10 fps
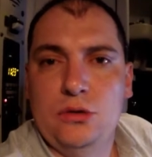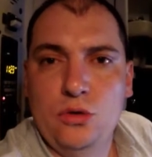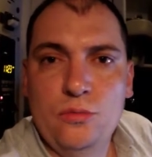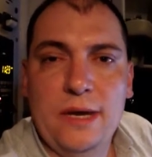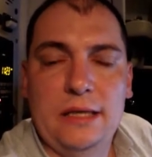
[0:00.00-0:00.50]

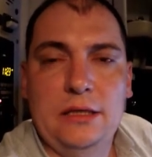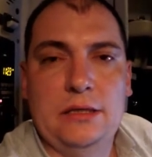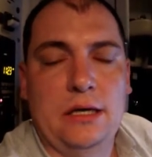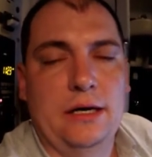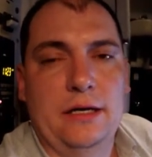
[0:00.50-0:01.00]
too many
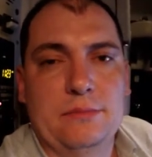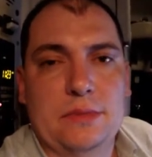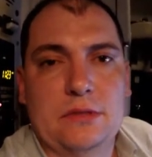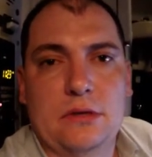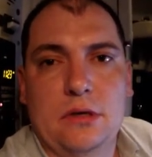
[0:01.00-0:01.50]

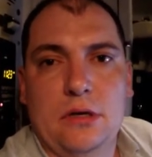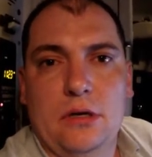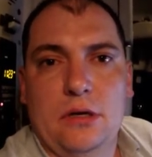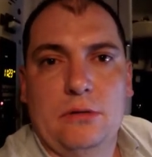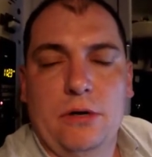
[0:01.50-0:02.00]
times
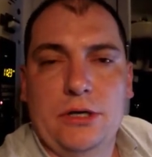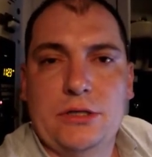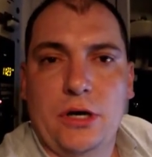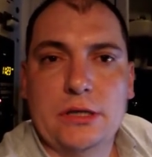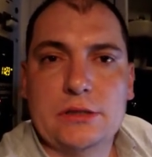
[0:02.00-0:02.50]
where
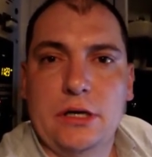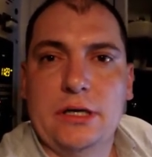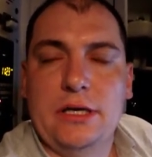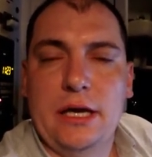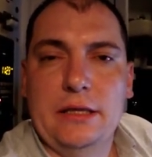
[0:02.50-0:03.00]
trucks are
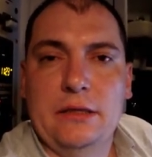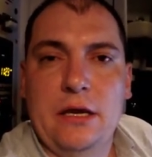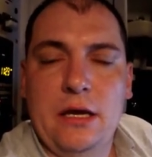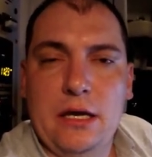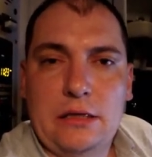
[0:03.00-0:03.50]
getting
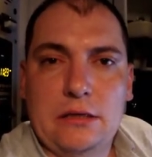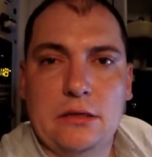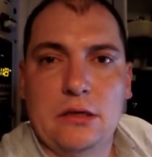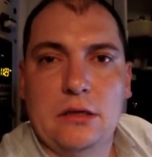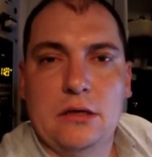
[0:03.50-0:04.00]
hit
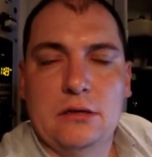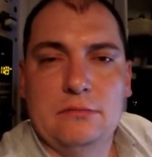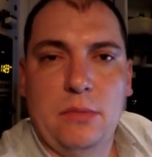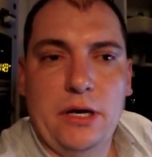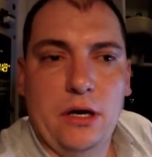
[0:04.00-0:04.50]

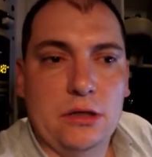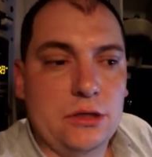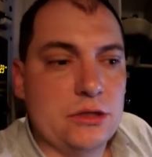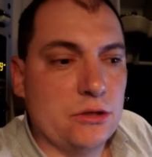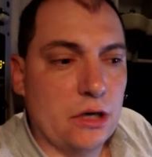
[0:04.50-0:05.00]
by other
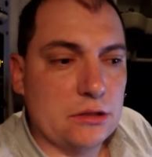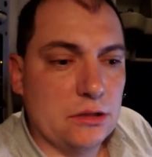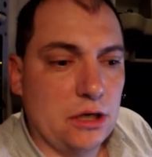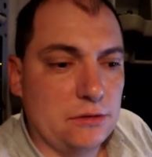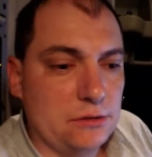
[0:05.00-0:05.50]
truck
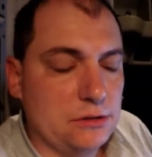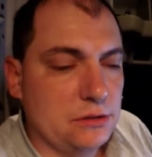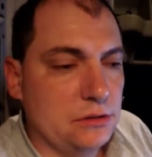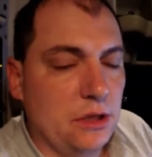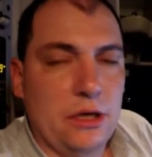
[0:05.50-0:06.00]
drivers.